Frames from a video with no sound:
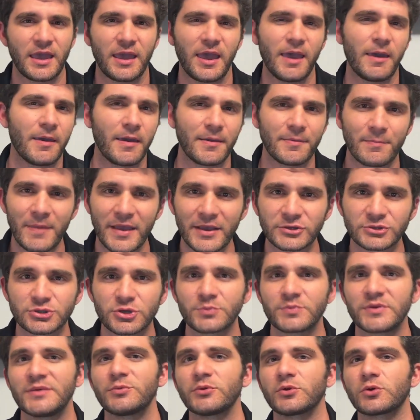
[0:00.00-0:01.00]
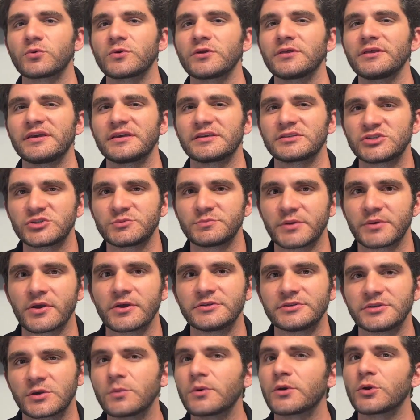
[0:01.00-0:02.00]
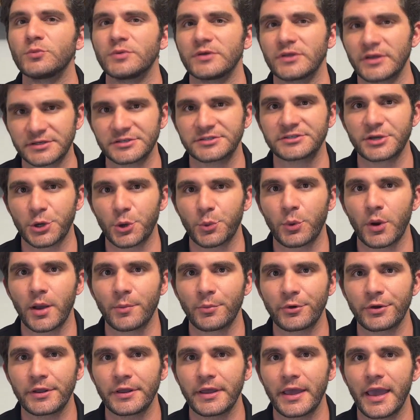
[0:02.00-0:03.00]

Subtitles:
and make sure people are really experiencing what it would be like to stay at your property.